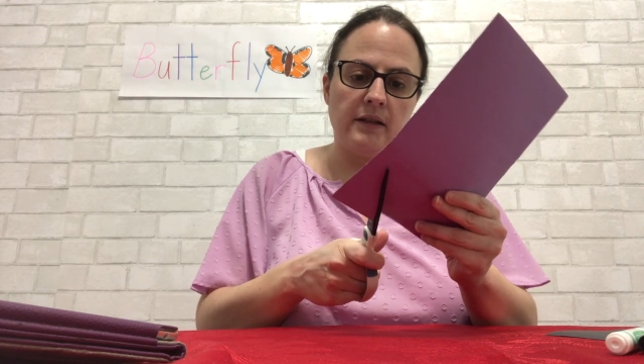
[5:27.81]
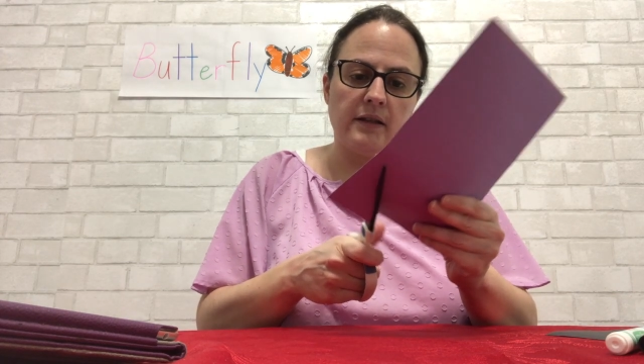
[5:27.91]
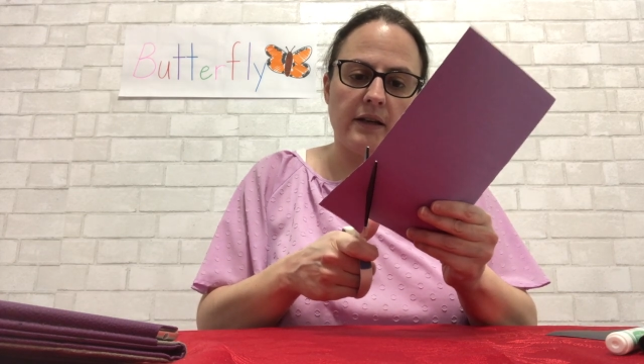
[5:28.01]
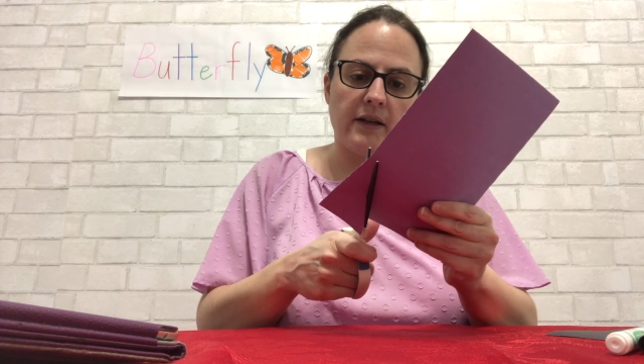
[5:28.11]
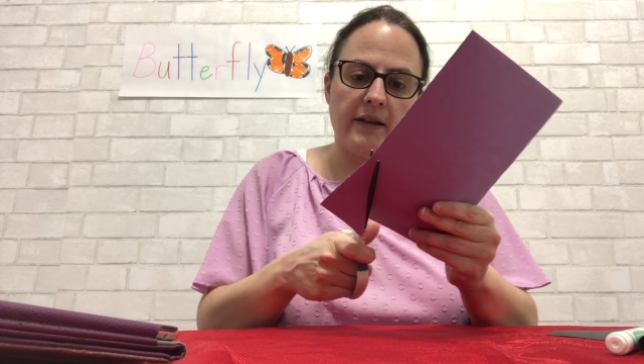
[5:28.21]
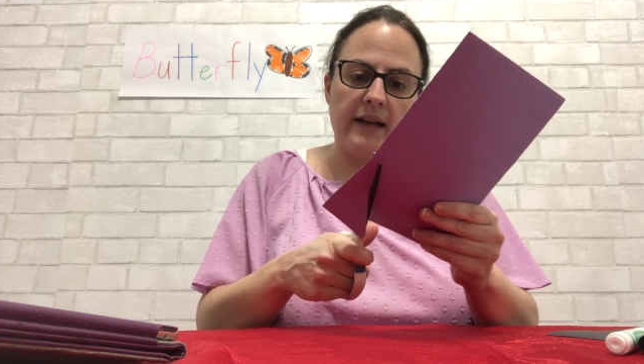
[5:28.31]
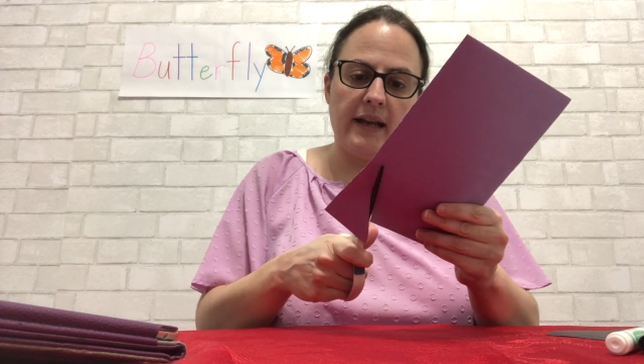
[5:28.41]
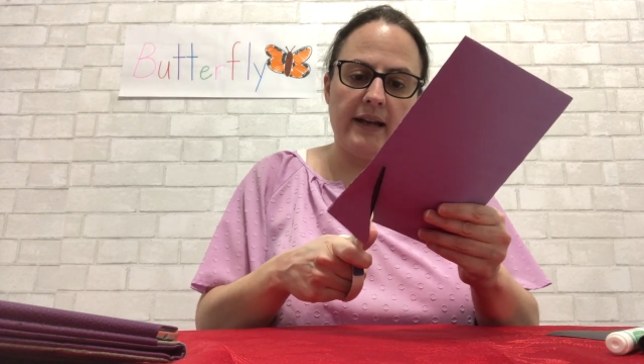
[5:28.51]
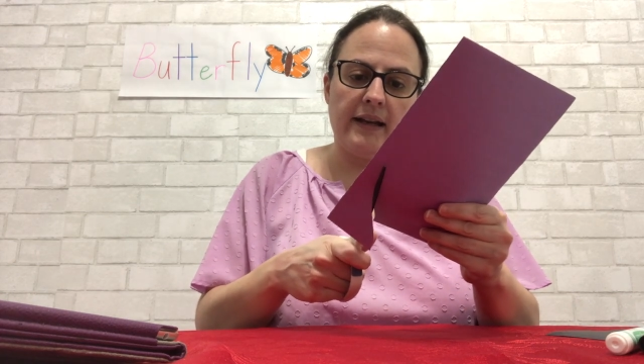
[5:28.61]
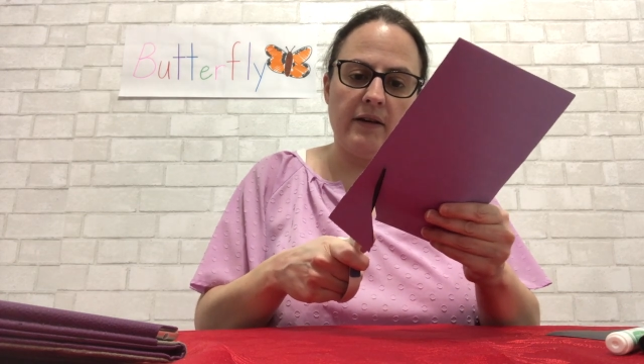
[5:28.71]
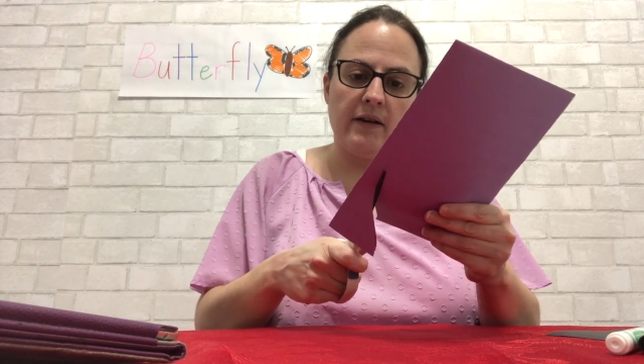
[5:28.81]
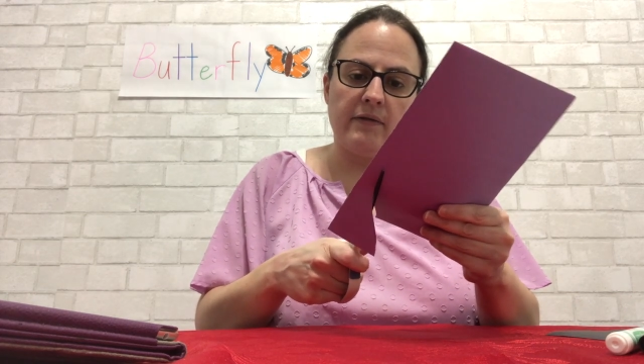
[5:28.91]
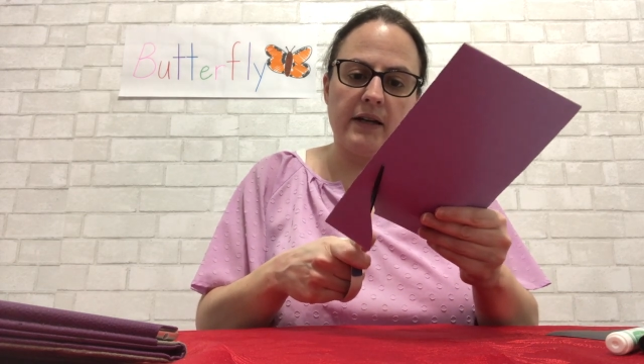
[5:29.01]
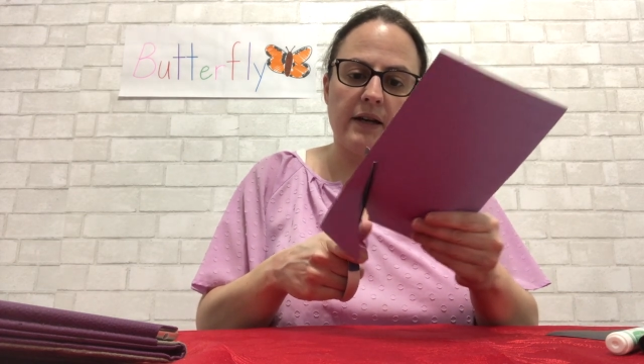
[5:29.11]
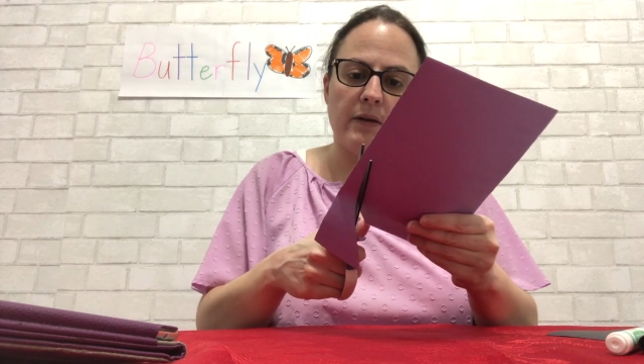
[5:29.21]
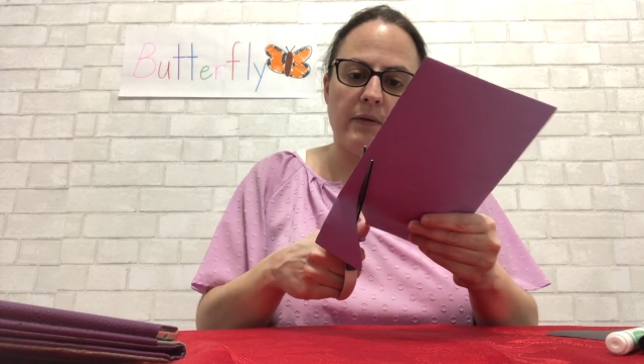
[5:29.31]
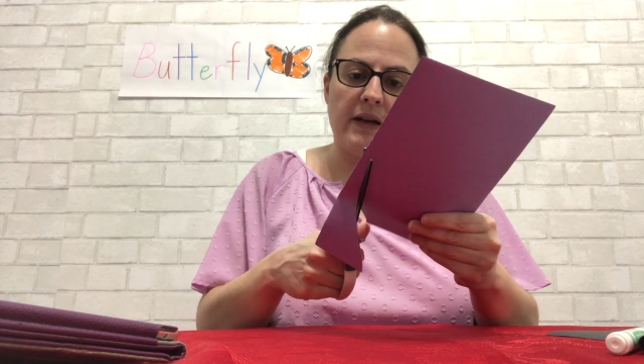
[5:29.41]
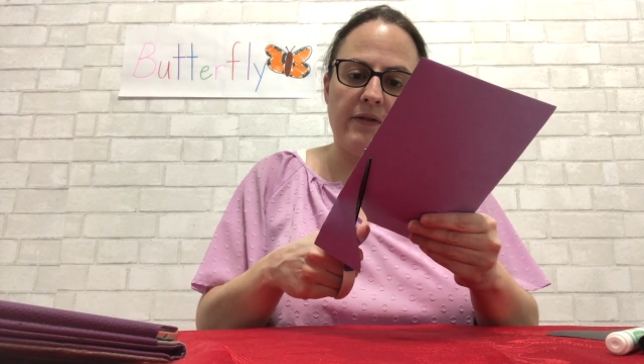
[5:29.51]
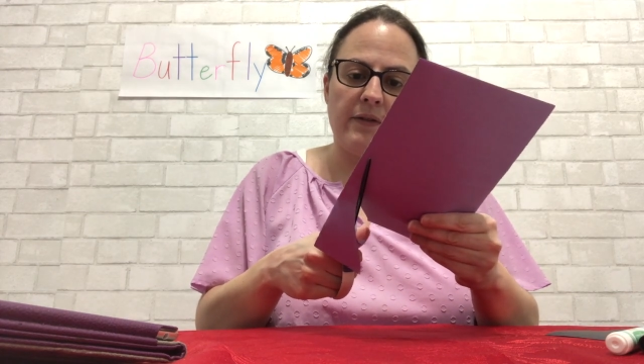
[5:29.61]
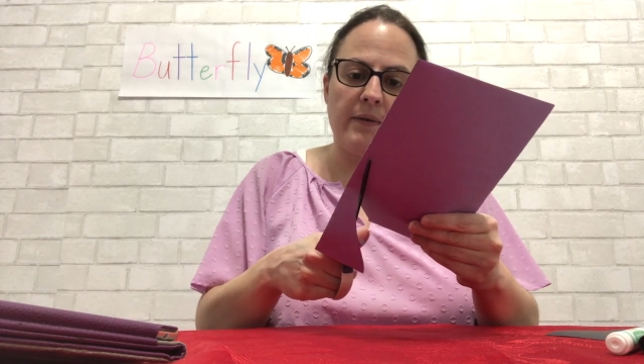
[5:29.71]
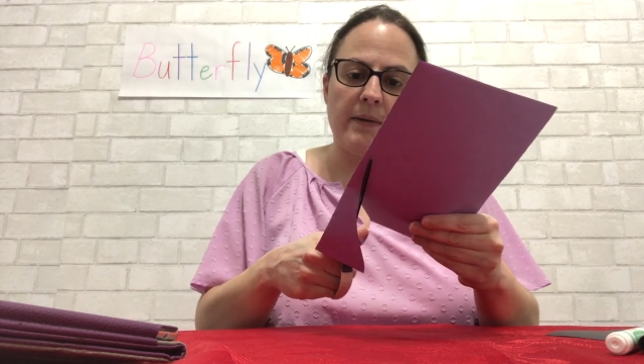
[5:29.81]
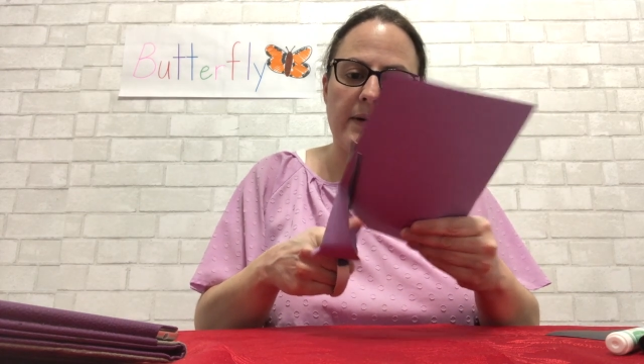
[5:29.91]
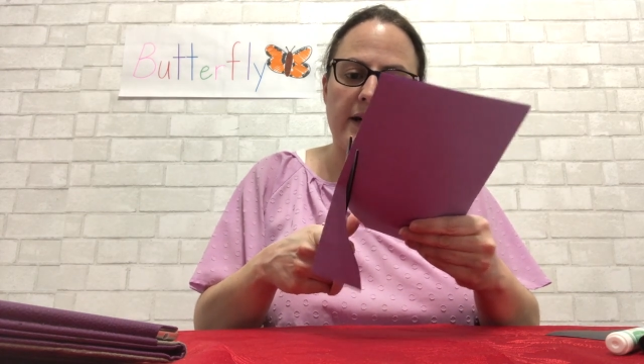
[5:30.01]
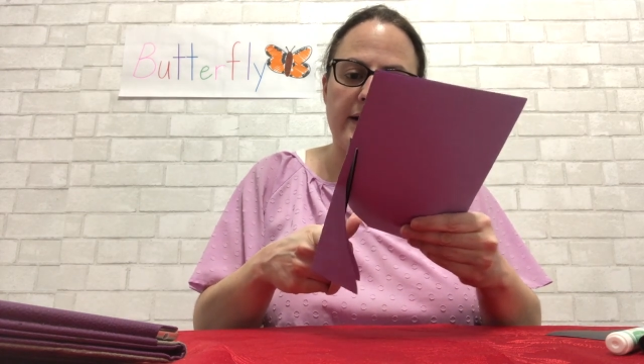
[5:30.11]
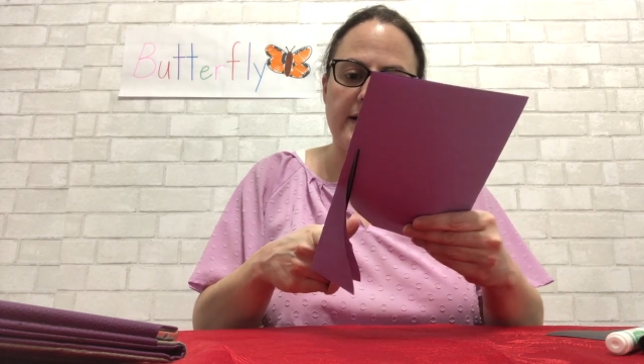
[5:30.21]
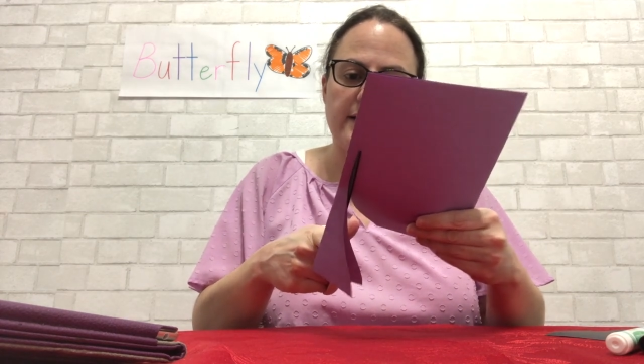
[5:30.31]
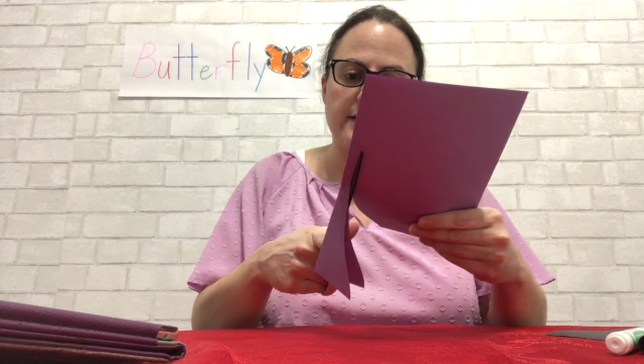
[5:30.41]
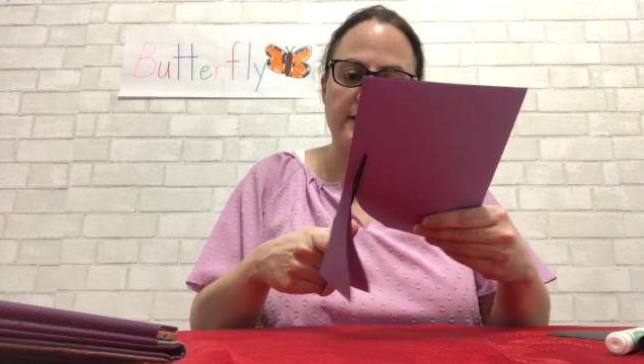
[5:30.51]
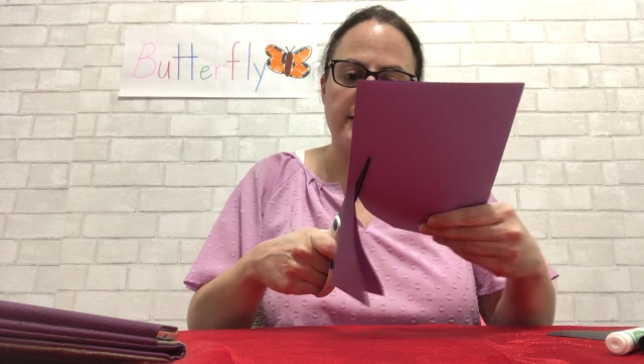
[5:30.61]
We cut our hand out and we cut away from our bodies.